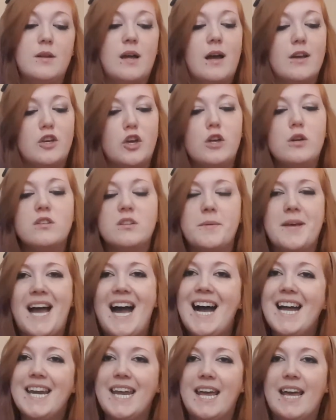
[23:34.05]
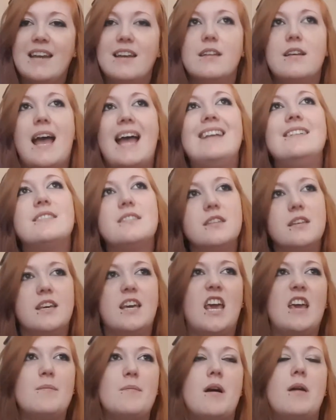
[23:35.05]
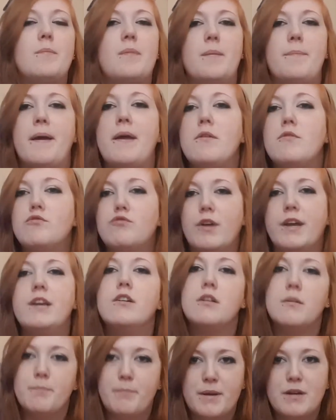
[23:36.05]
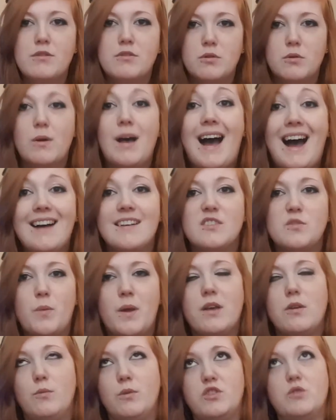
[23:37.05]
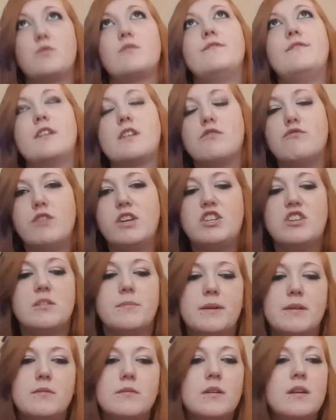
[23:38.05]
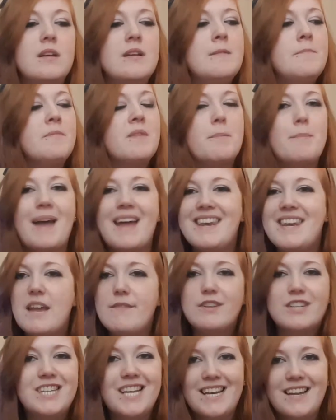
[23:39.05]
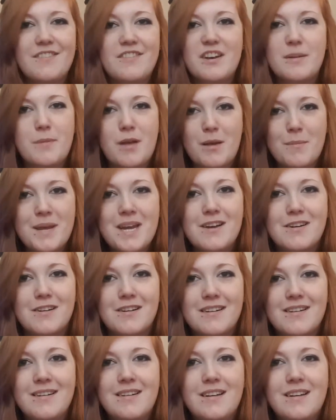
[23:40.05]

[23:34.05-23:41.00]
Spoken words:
I googled about Annie, and it instantly came up about Reiner and Bertolt as well, which I was fucking raging about, but it never said anything about Amir.